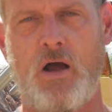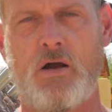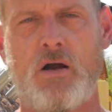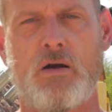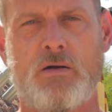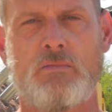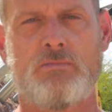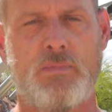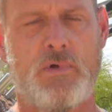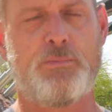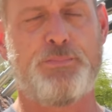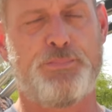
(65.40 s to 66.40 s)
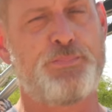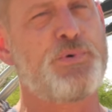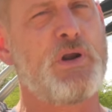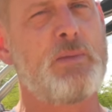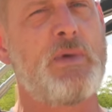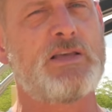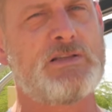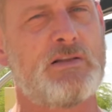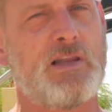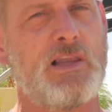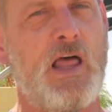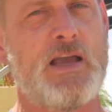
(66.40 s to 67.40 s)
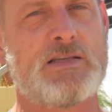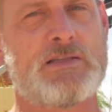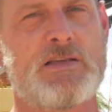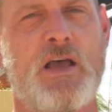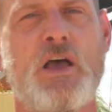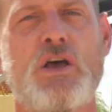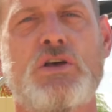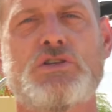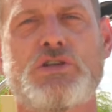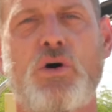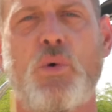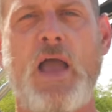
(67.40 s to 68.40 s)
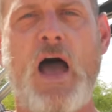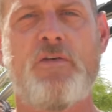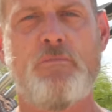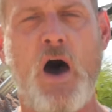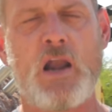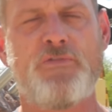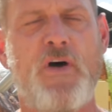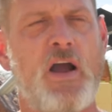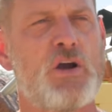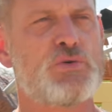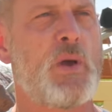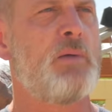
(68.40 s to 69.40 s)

are pretty amazing little lights. So, we have modifiers,